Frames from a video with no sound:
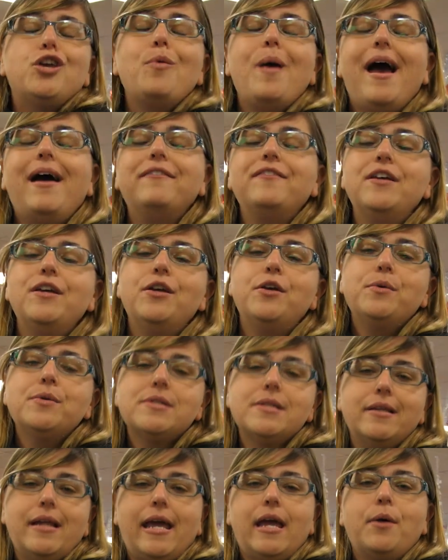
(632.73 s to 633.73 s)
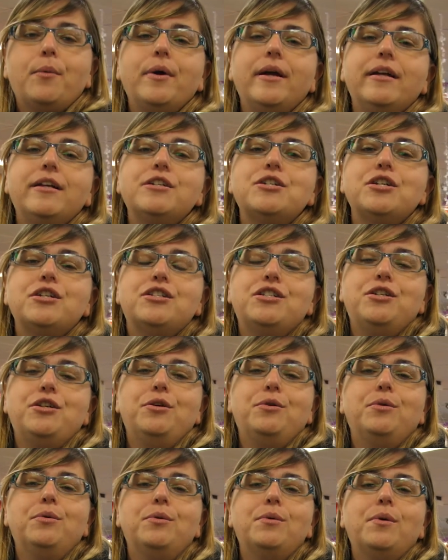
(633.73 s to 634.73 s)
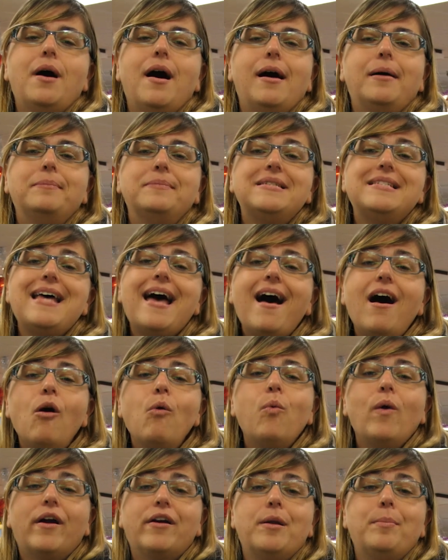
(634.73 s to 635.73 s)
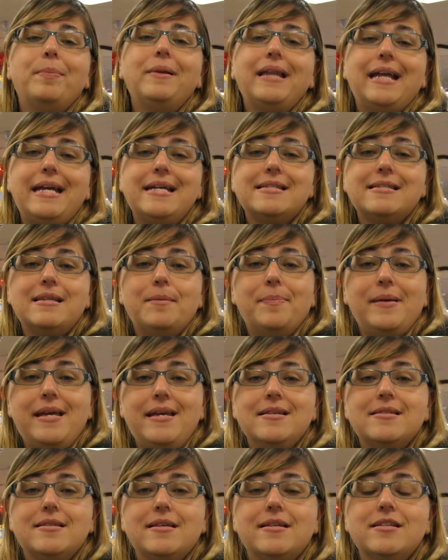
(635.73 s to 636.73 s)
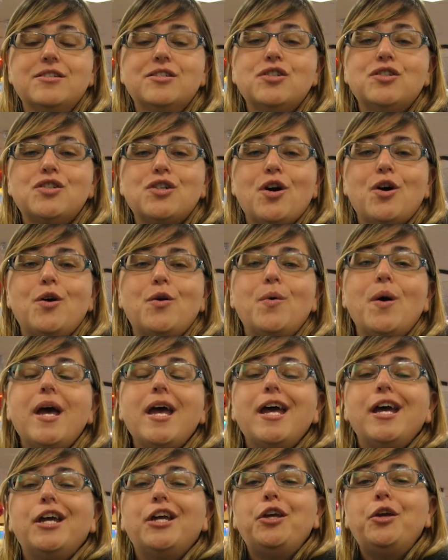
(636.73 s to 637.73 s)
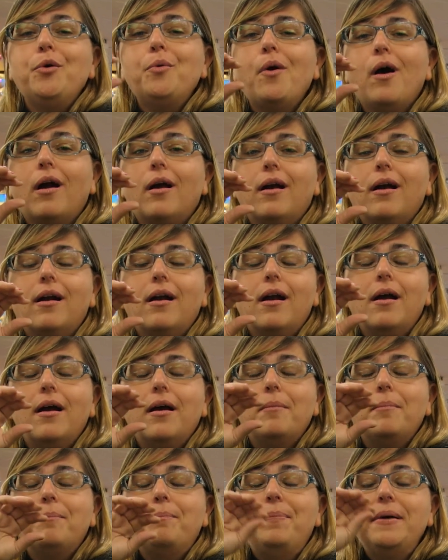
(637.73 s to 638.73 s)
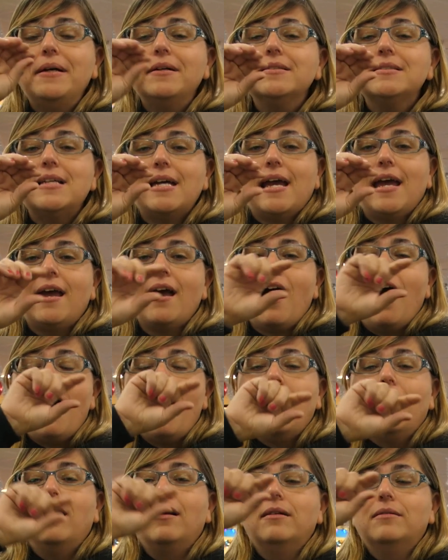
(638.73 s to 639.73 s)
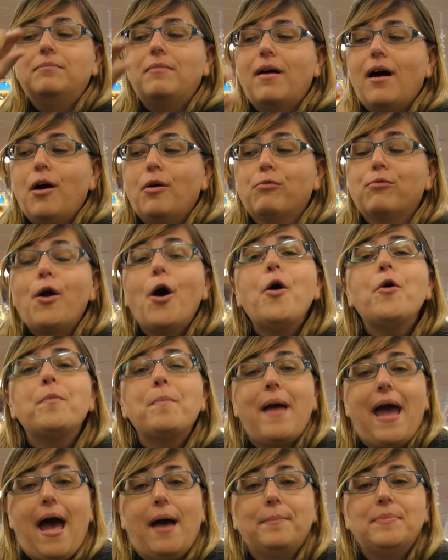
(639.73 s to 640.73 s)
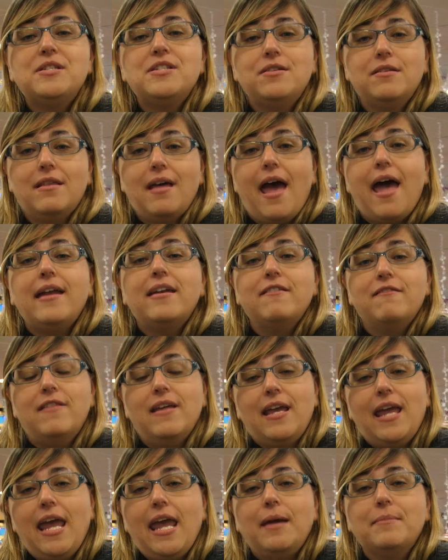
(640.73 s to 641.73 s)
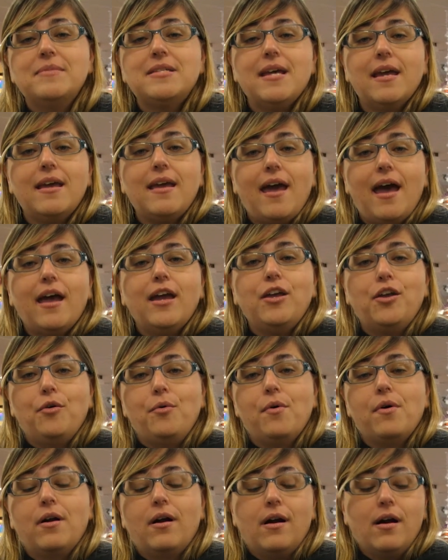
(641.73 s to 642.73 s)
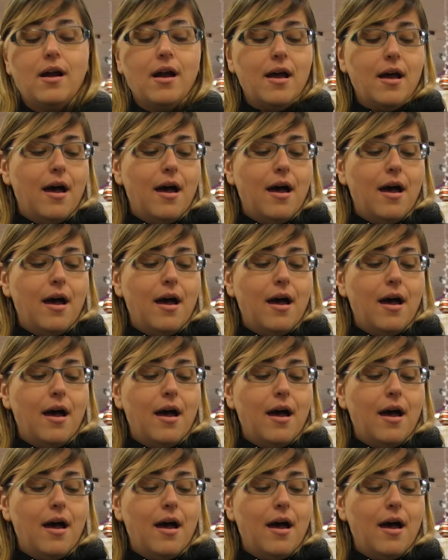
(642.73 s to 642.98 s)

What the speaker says: you have to use language to tell where to place the pieces. So you are building a roadmap to the end of the game to get your